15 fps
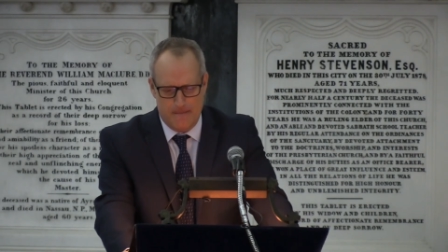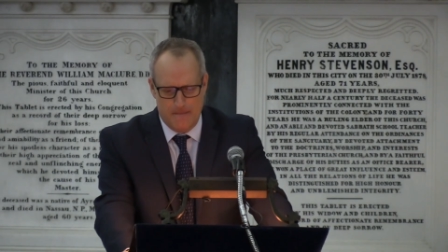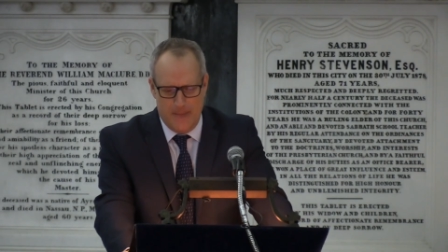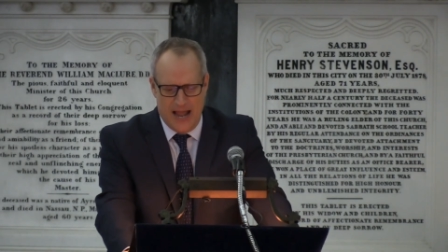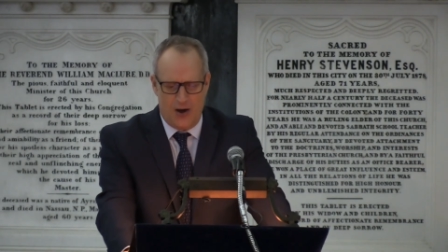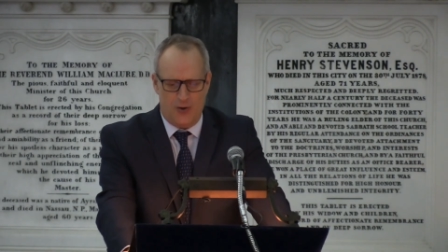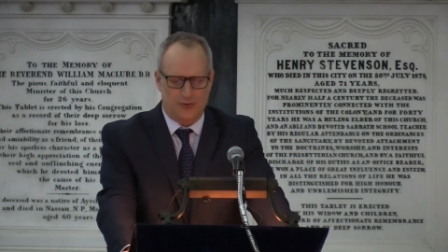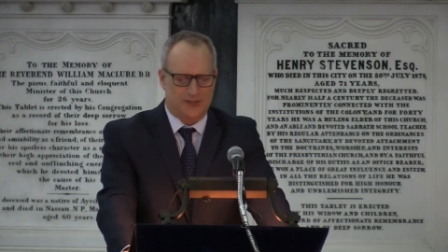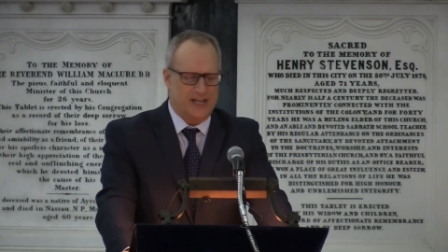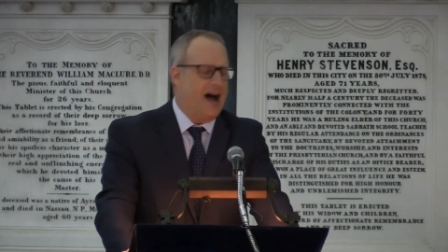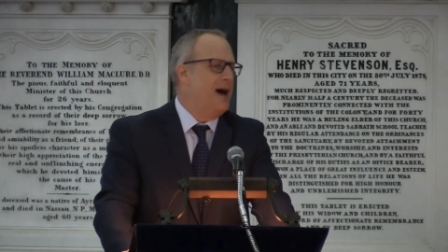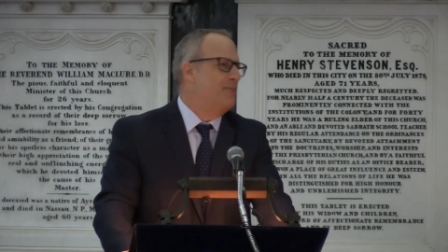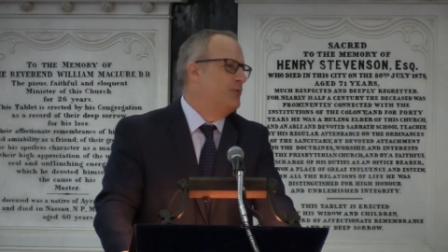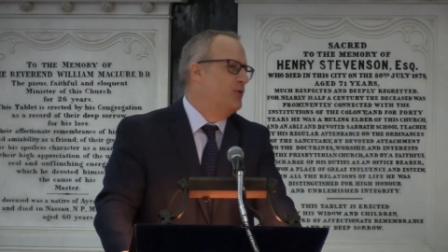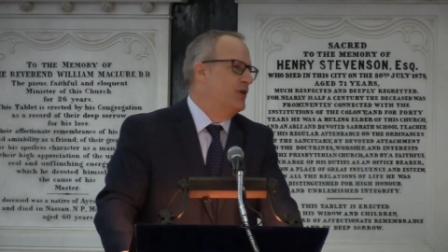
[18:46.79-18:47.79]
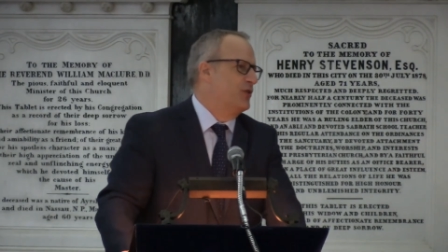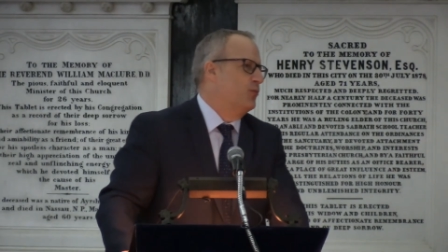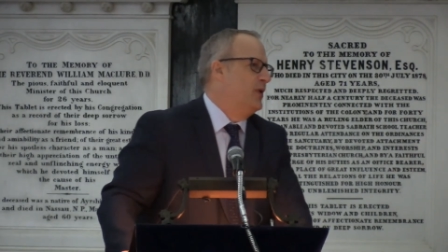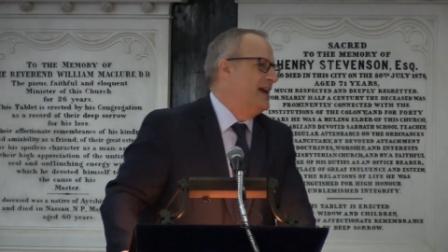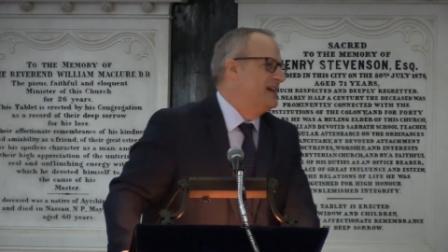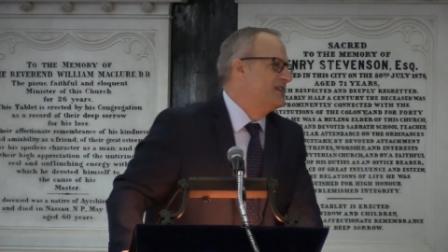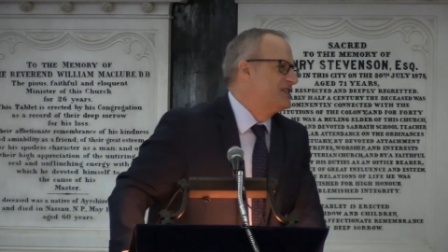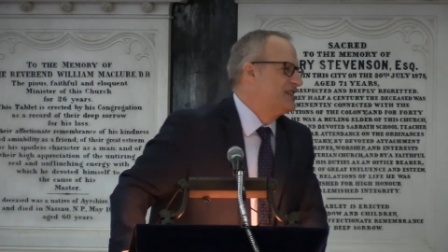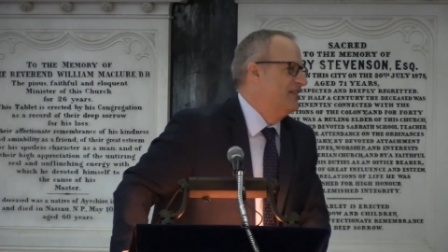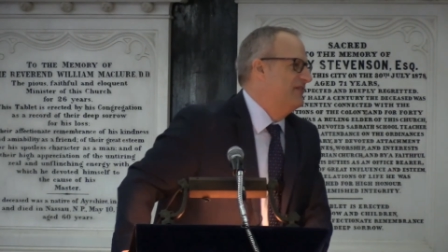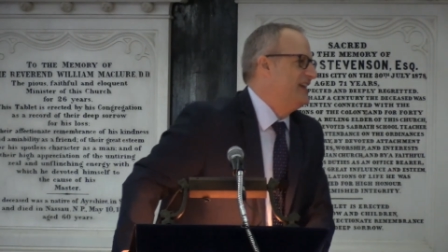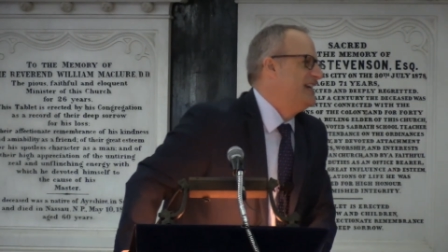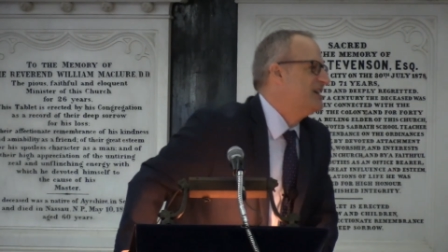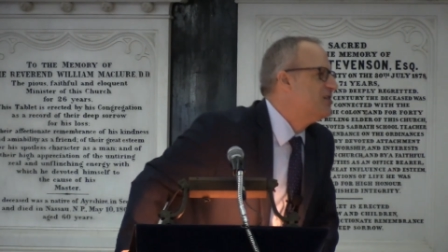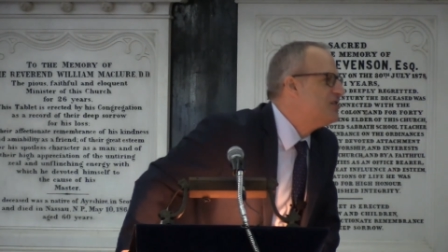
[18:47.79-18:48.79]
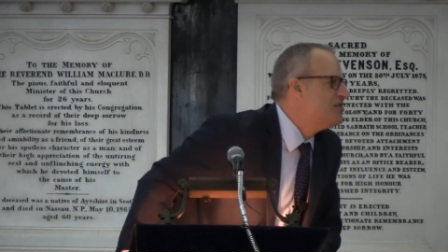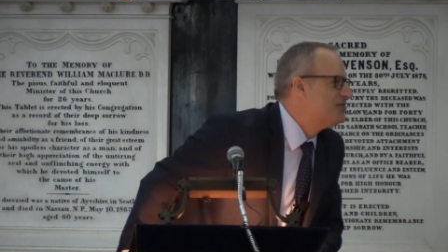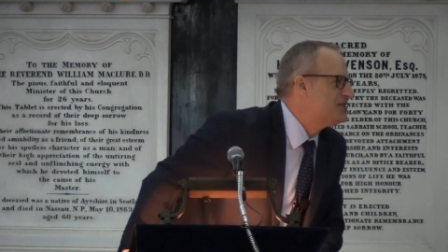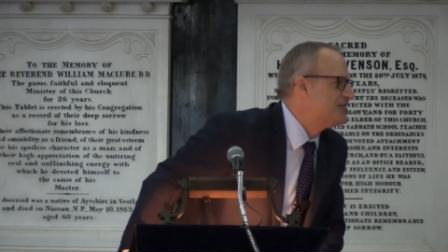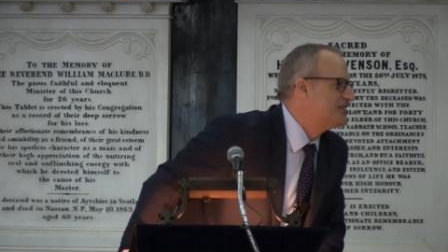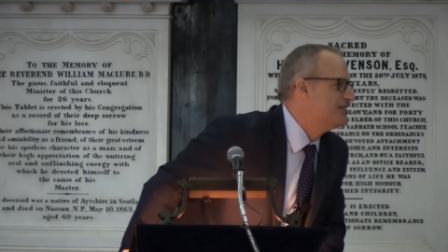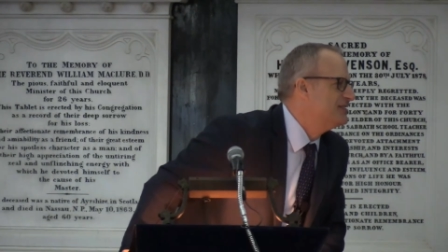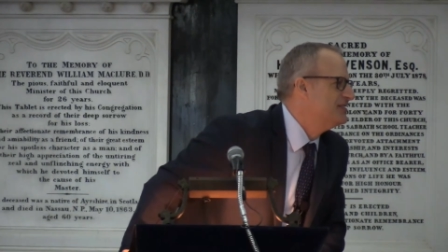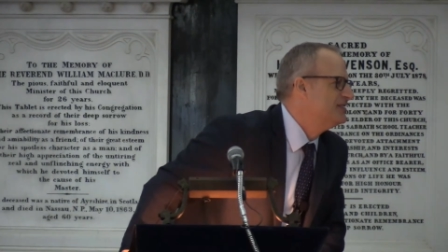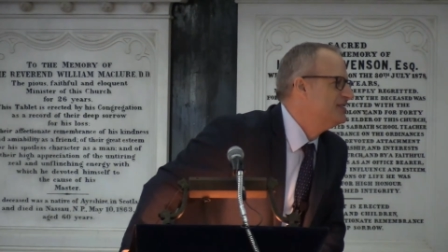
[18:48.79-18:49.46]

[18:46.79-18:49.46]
Mount up with wings of eagles?